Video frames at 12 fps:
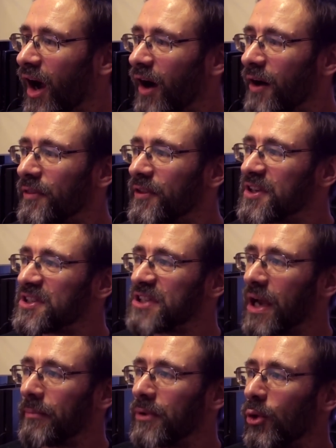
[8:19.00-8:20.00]
Arthur
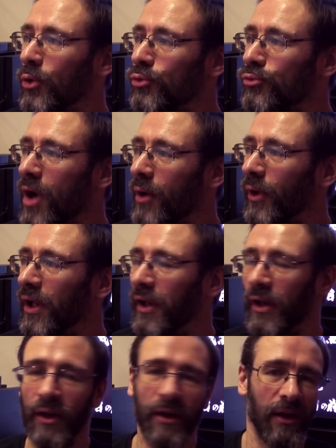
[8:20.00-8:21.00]
Samuel
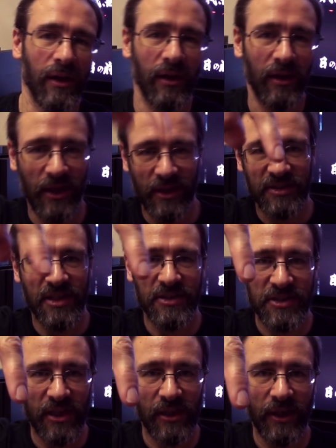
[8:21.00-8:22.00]
Rowan. Link to his
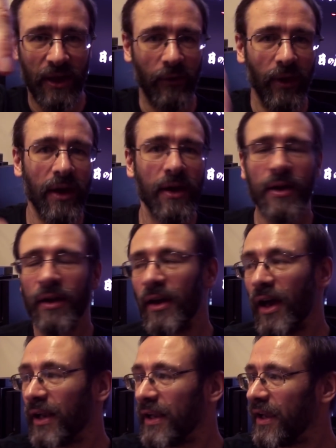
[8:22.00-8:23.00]
channel down there.
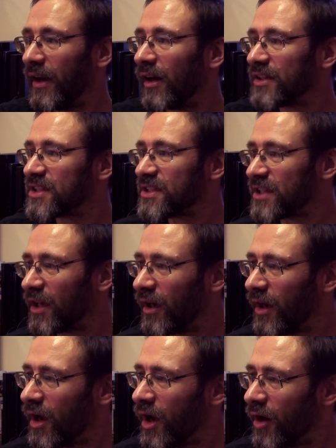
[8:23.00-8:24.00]
And he asks,
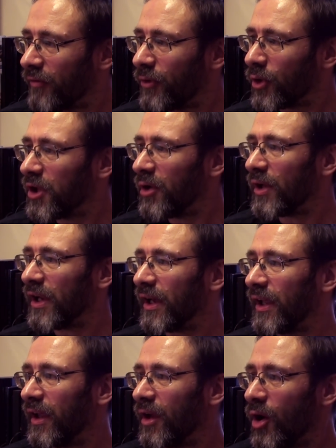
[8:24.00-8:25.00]
for
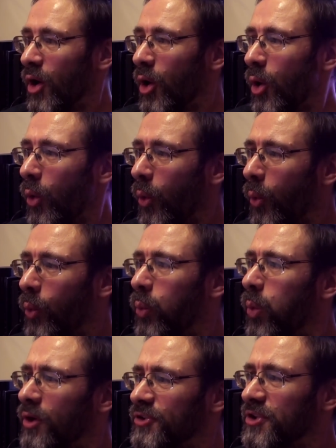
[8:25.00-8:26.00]
Q&A,
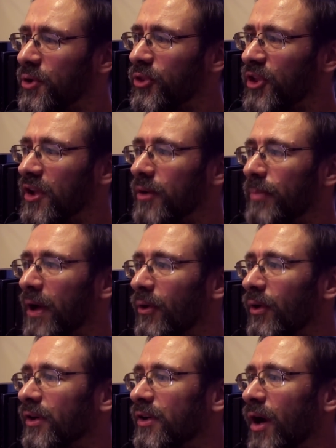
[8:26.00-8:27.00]
what do you think
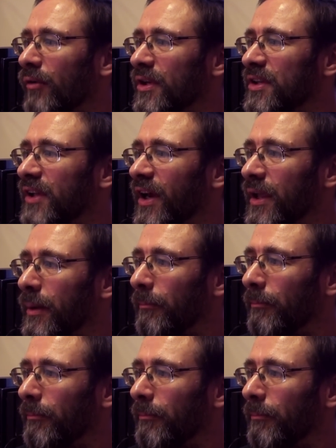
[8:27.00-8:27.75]
about current day